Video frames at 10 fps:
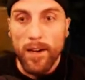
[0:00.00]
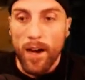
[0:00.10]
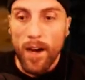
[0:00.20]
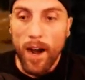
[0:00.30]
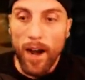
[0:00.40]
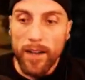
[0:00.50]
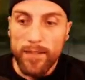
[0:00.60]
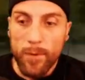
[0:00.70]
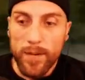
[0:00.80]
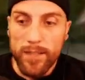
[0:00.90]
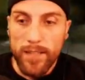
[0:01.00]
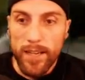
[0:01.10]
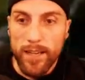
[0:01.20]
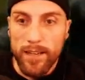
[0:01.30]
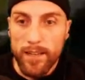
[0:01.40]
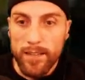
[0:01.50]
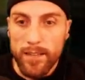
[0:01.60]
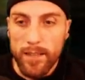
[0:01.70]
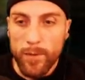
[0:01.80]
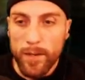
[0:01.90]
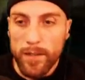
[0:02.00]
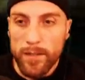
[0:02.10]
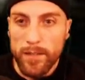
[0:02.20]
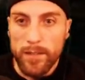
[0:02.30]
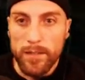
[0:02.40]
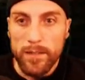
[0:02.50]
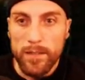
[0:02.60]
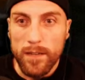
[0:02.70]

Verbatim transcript: All right, one second. Let's see. Where is it?